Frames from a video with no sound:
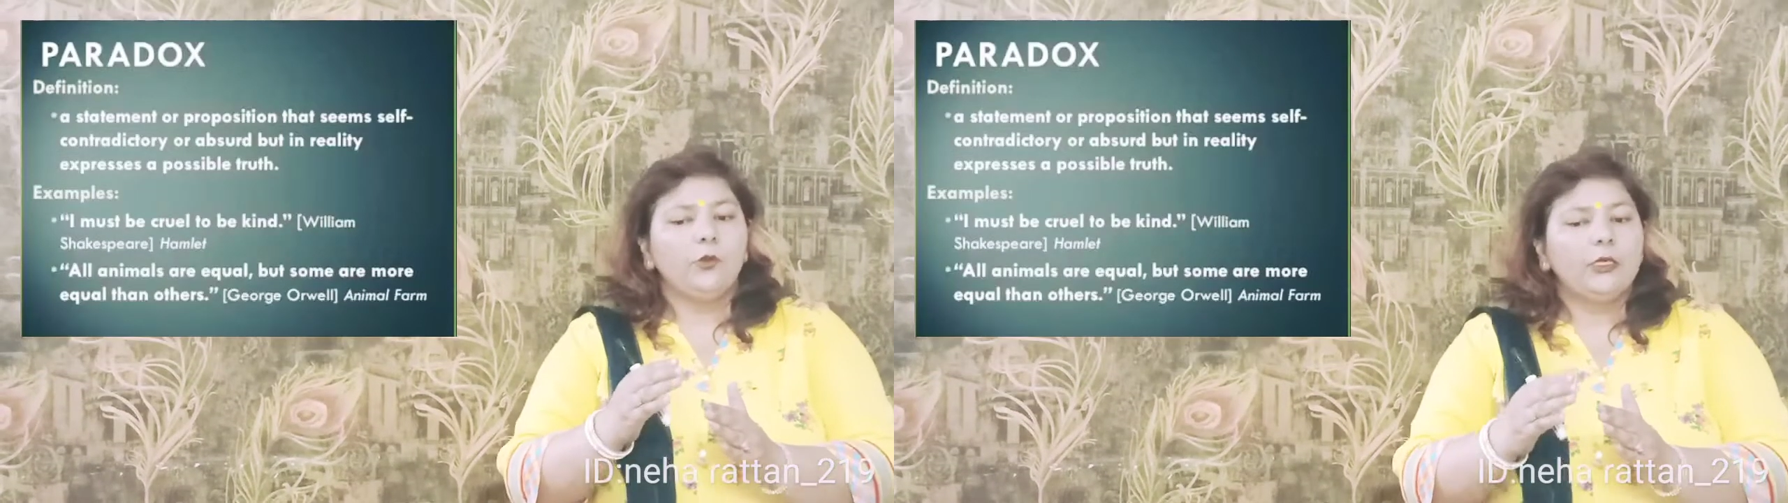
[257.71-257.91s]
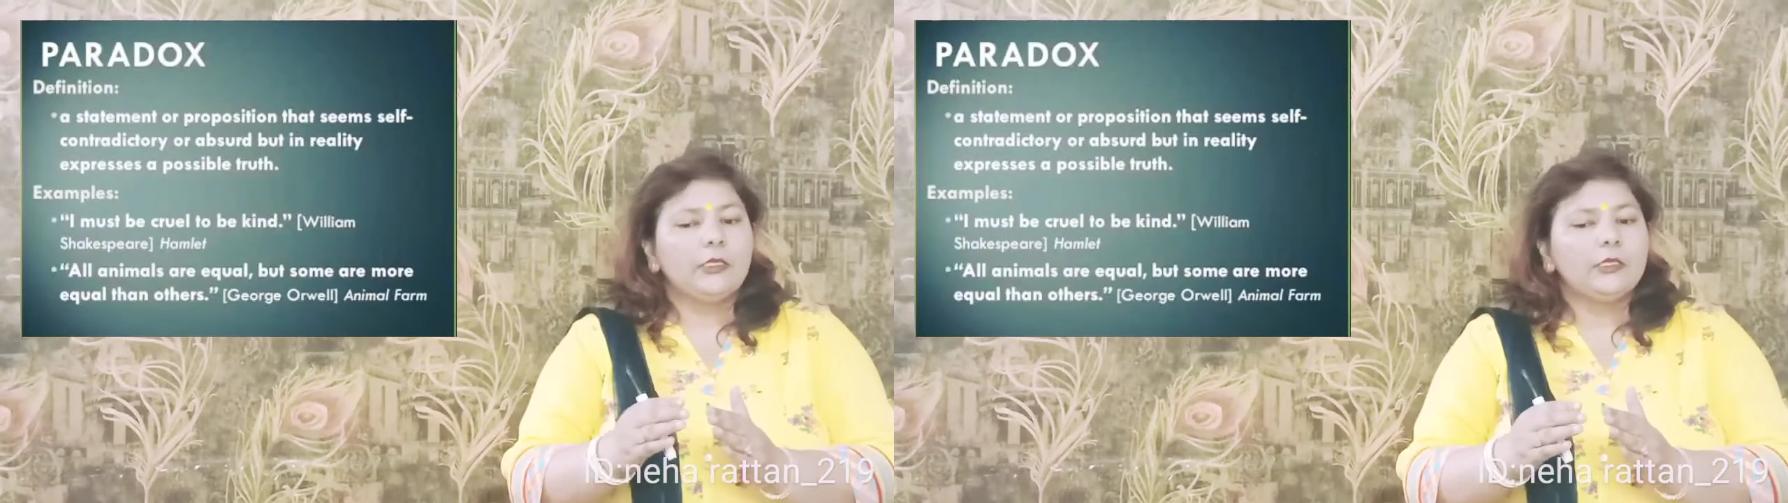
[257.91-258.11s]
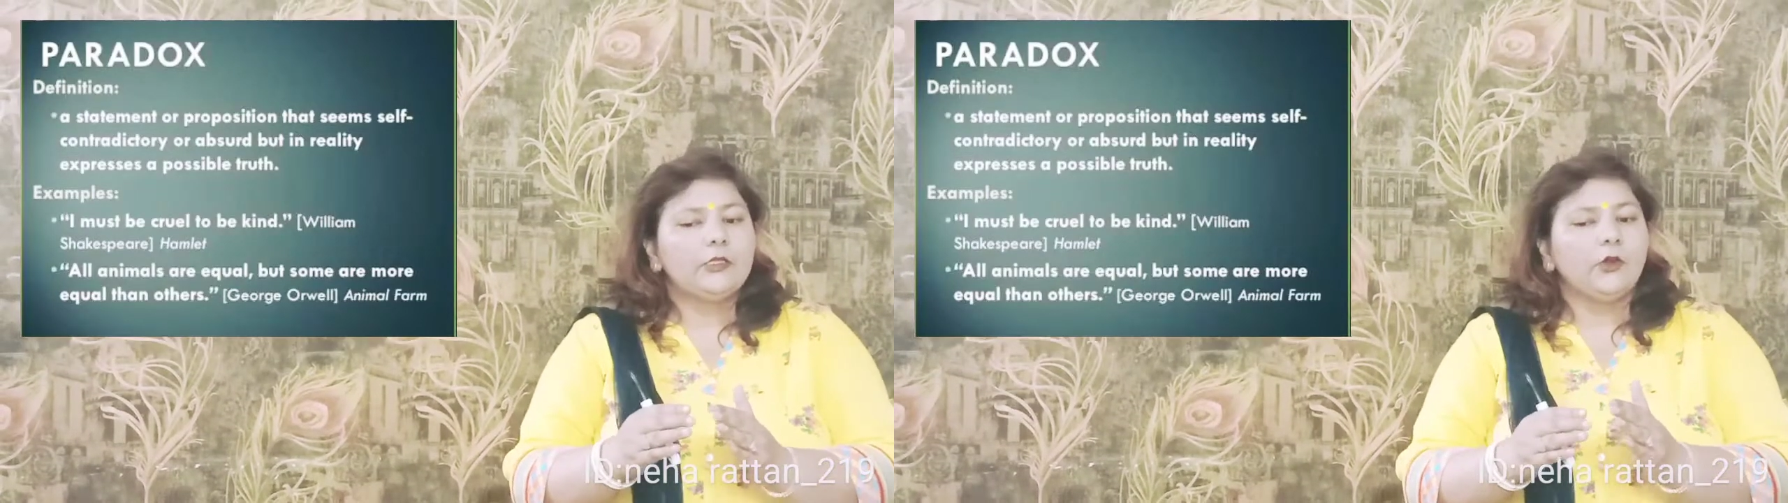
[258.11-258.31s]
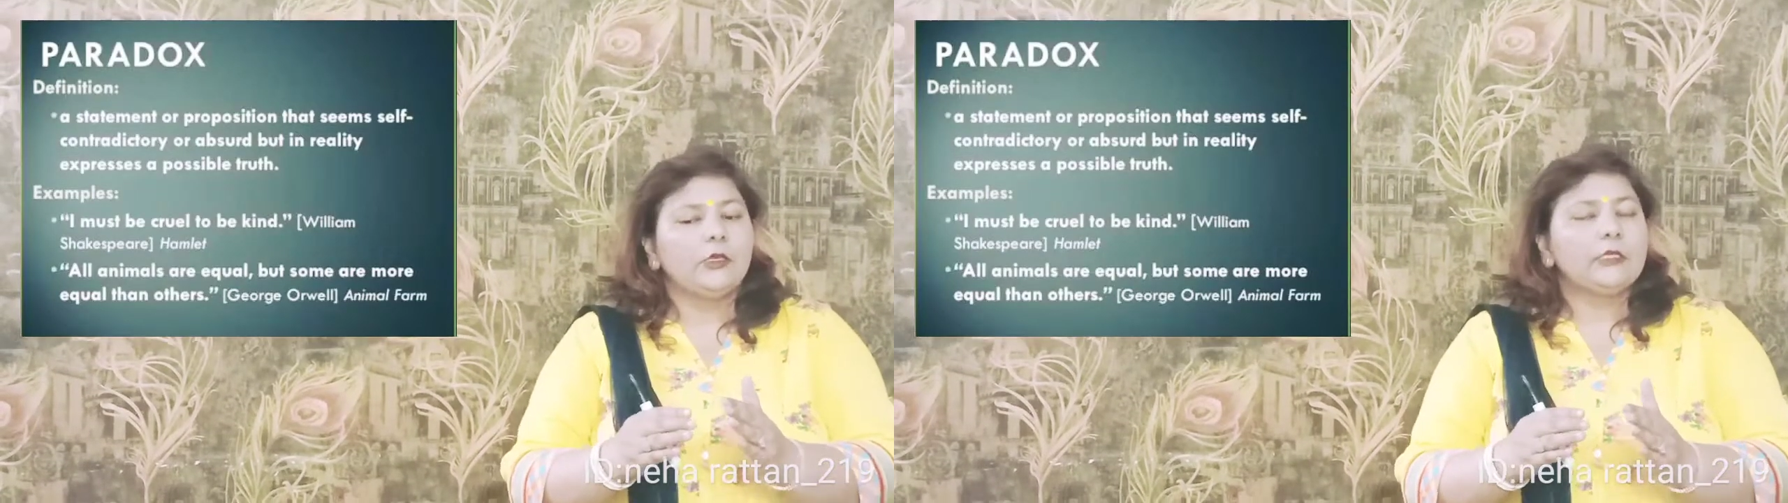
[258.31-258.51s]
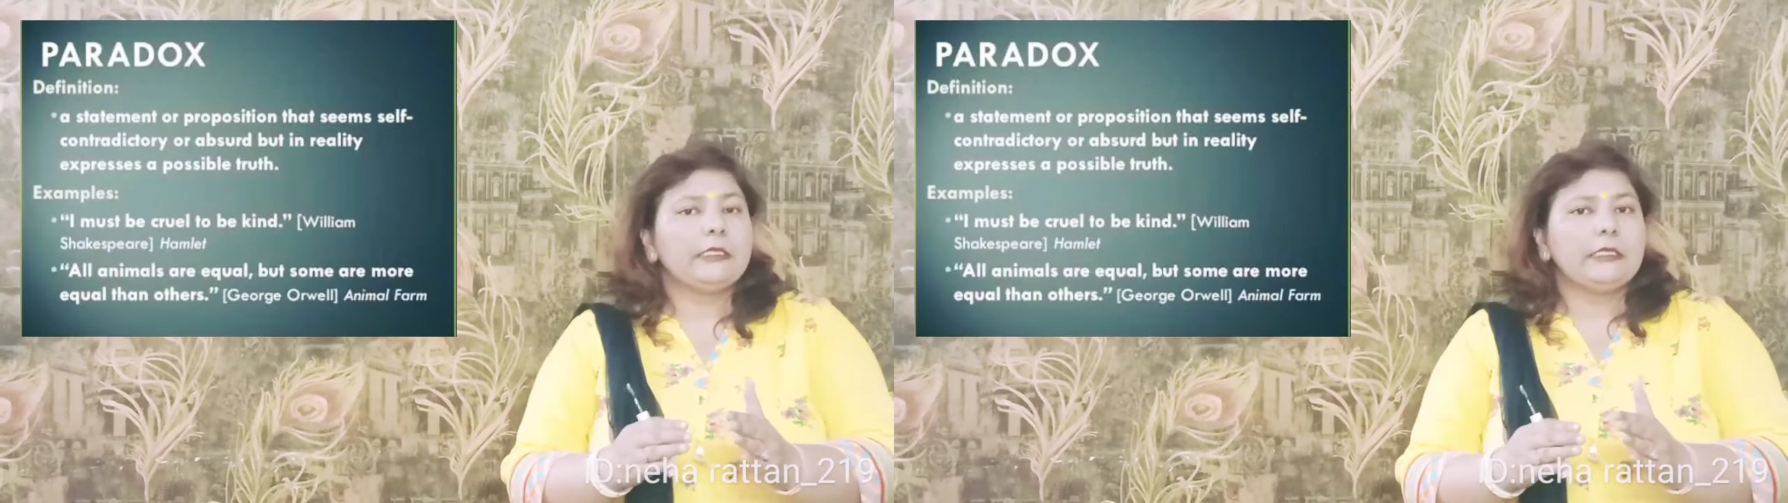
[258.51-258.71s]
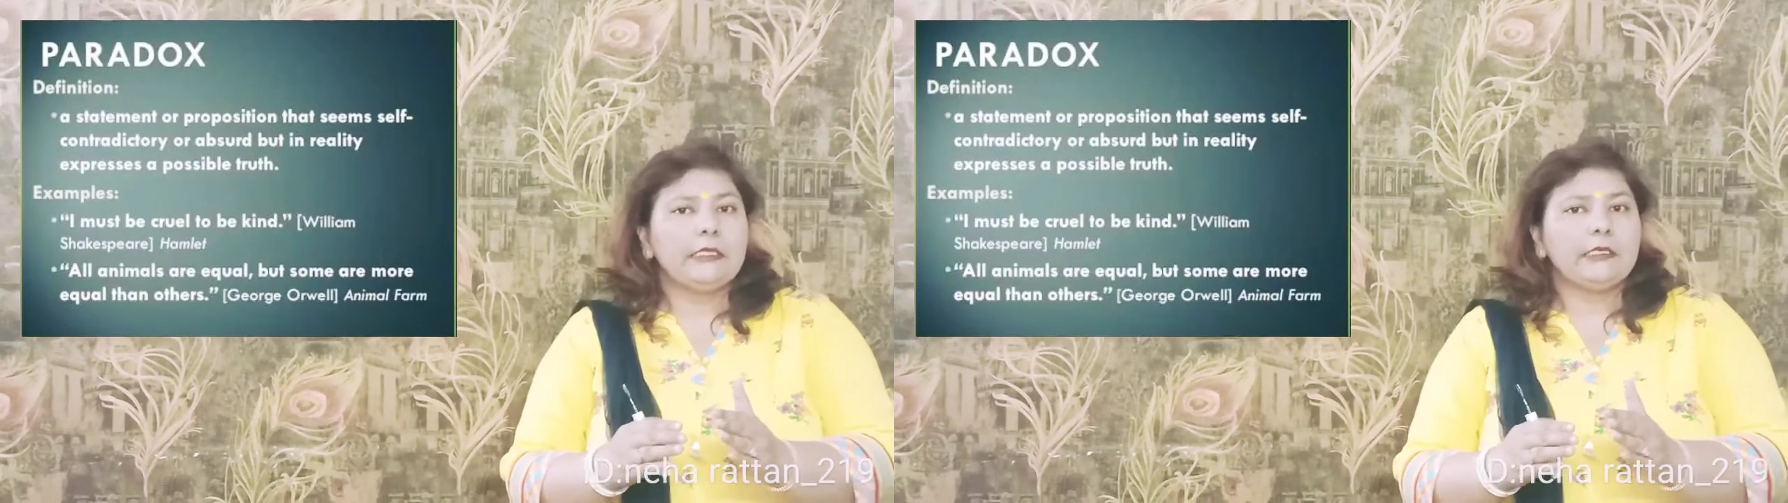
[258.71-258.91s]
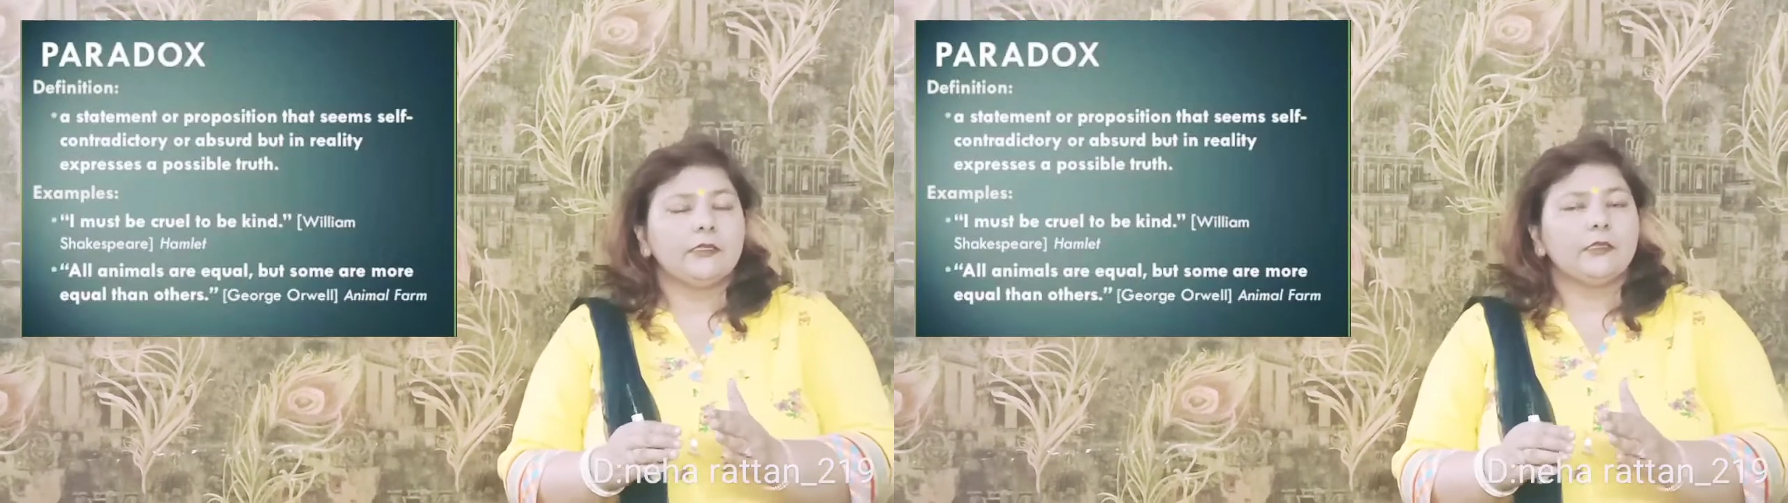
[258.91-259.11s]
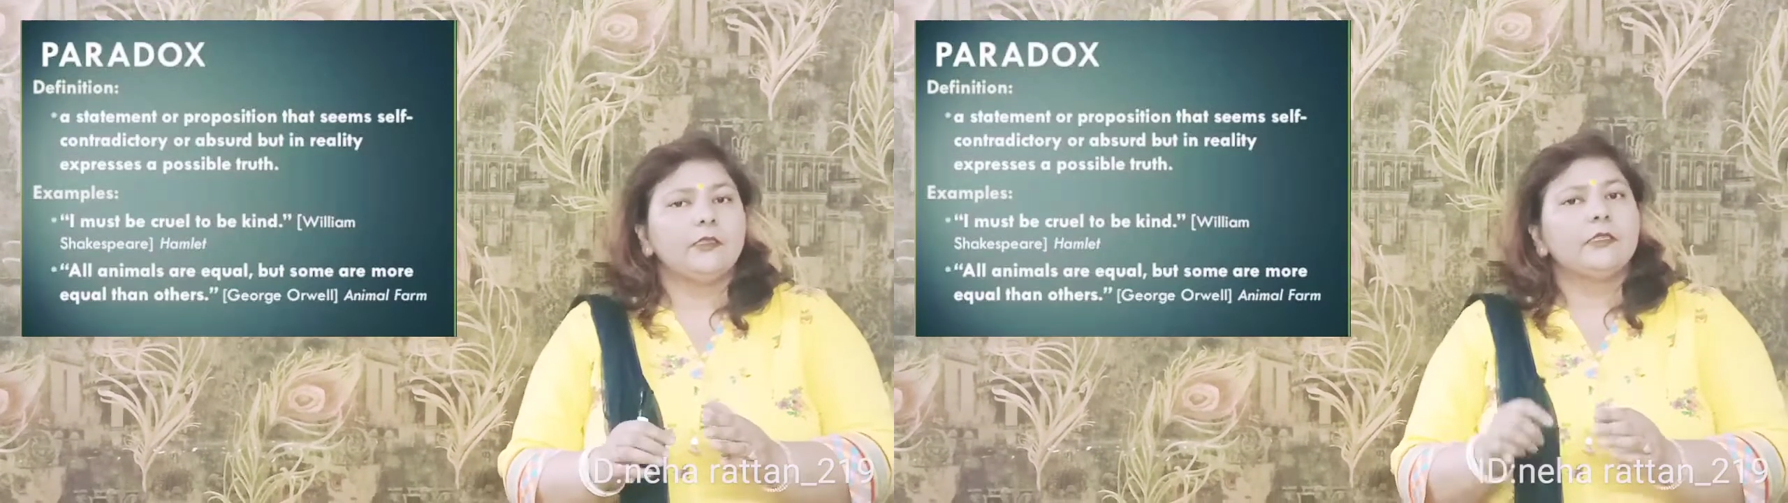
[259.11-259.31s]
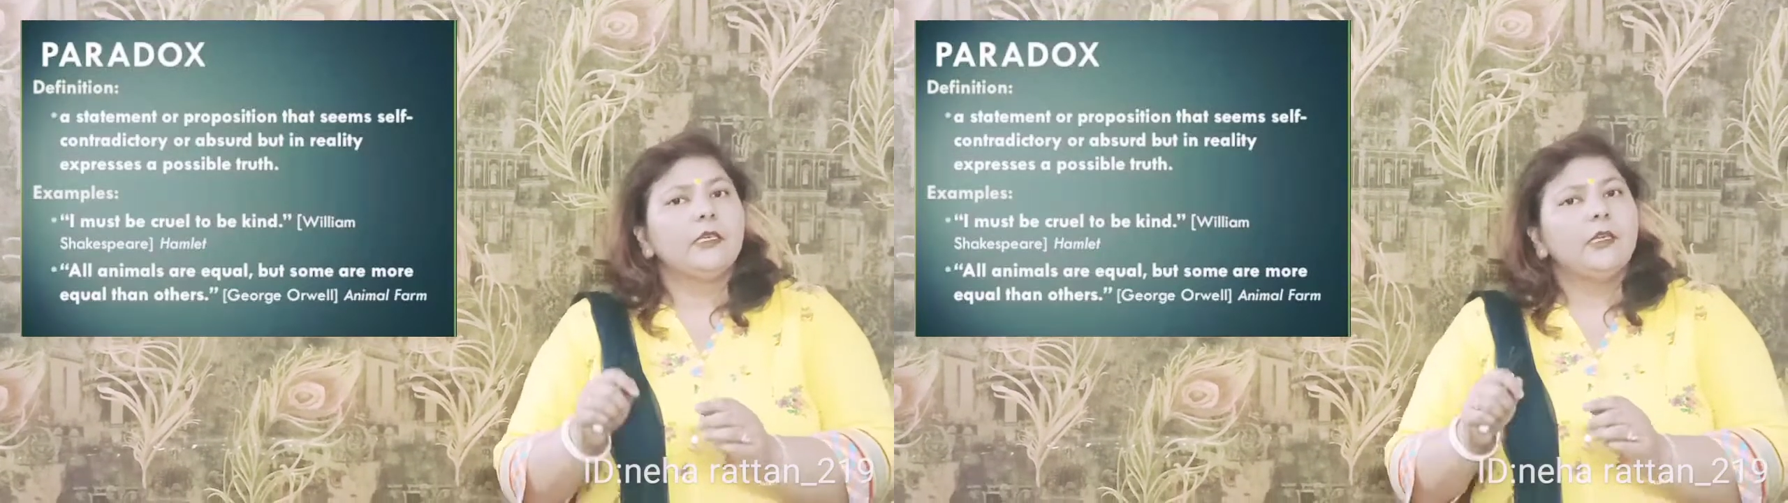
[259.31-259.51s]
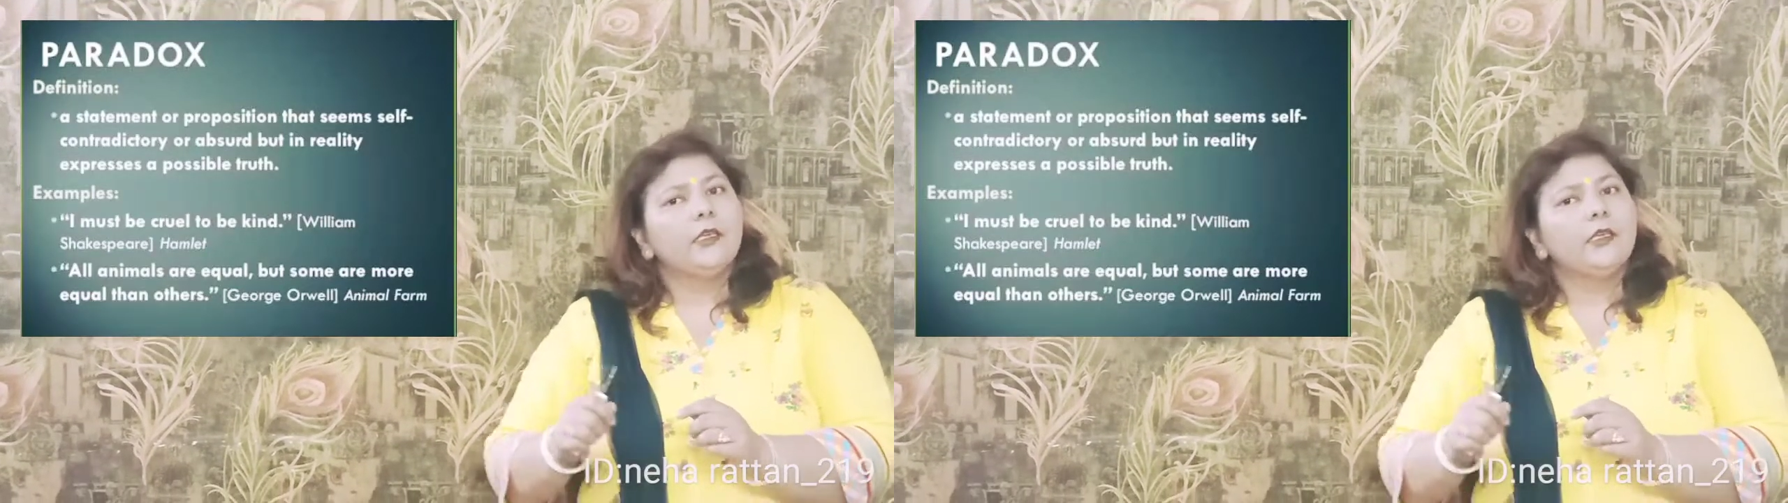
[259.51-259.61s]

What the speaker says: words or sentences